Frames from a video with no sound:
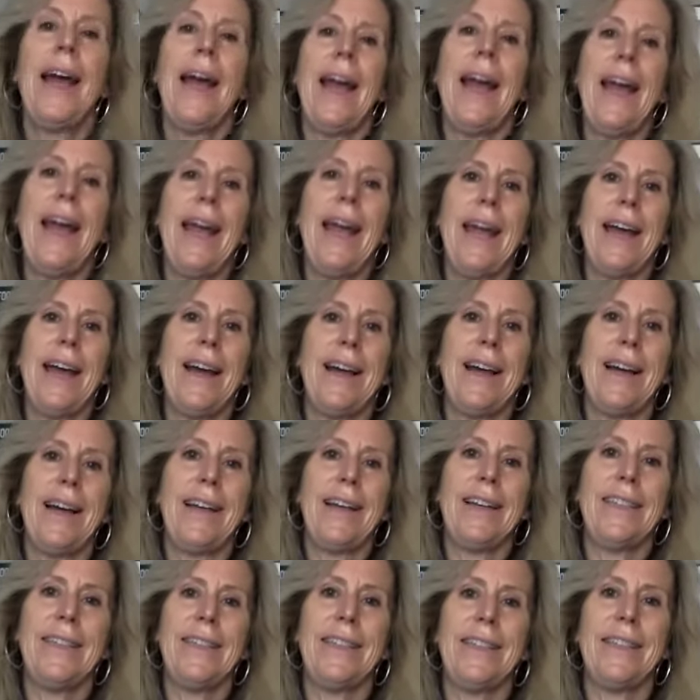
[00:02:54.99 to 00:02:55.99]

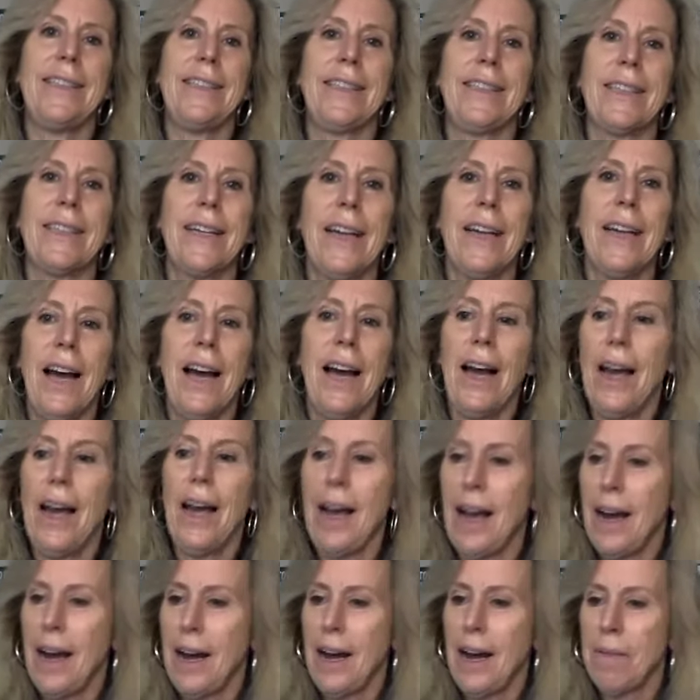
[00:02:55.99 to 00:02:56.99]
And
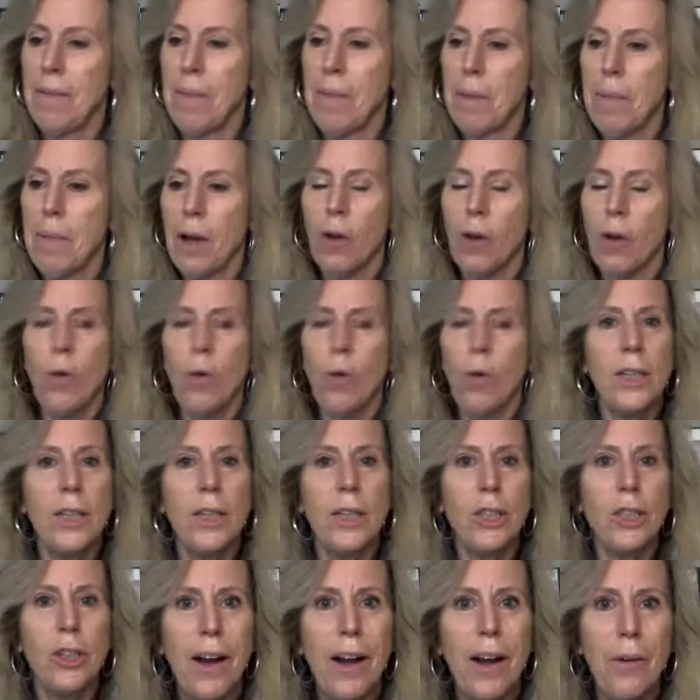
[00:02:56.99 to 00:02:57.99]
I'm not quite
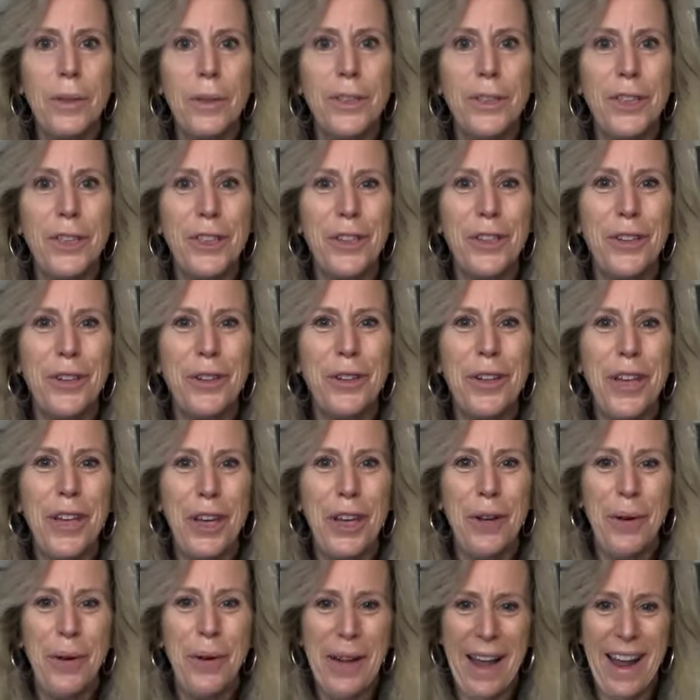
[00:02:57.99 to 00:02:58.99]
sure how we'll do
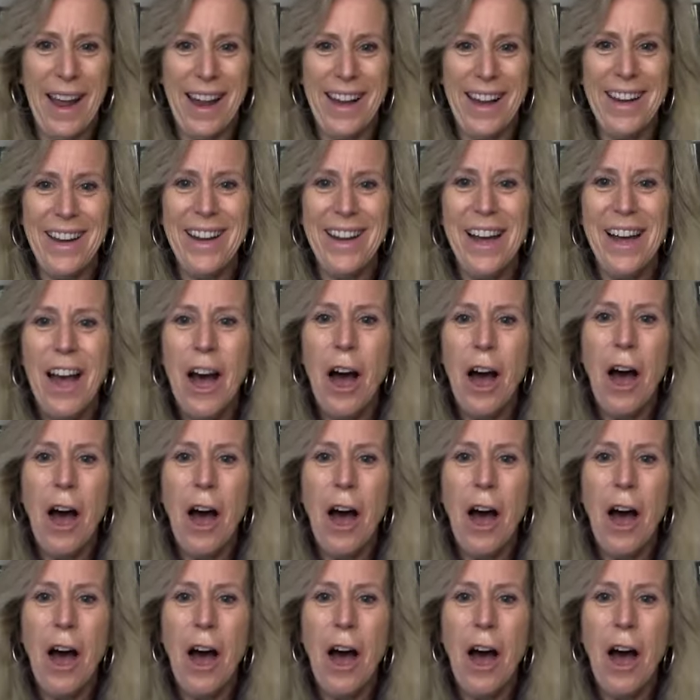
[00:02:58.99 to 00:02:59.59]
Q&A,